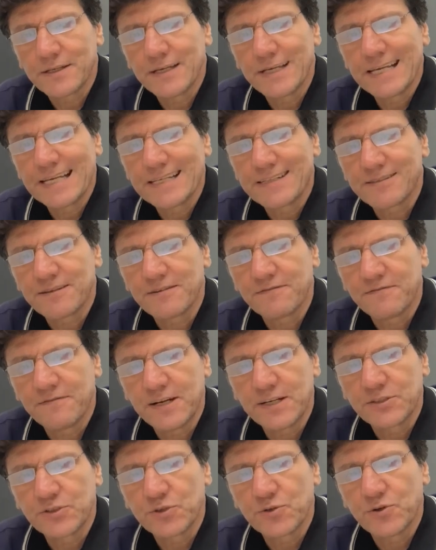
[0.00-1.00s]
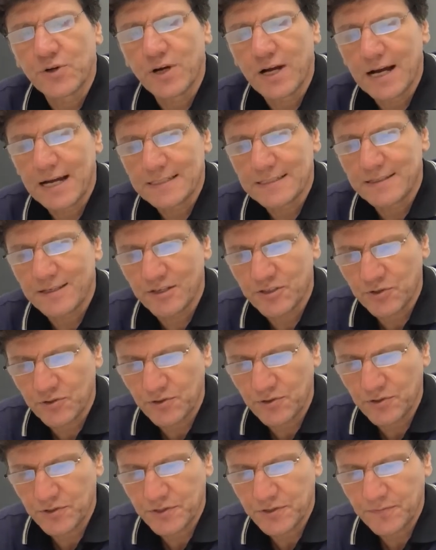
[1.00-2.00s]
is referred to as
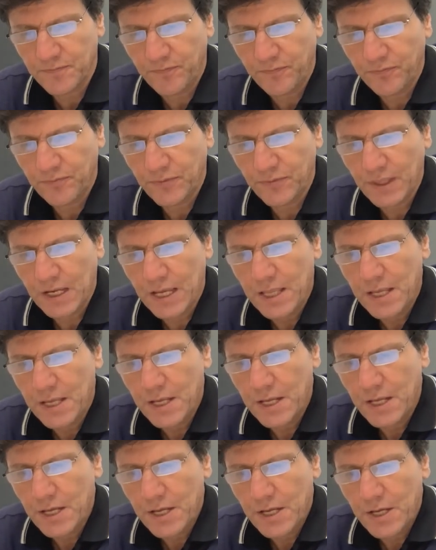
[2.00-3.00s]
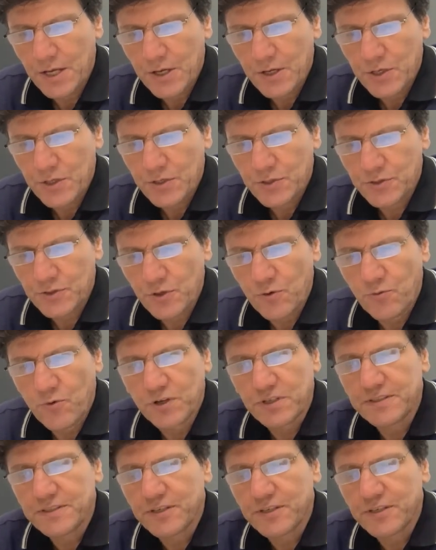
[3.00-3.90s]
discourse. So what is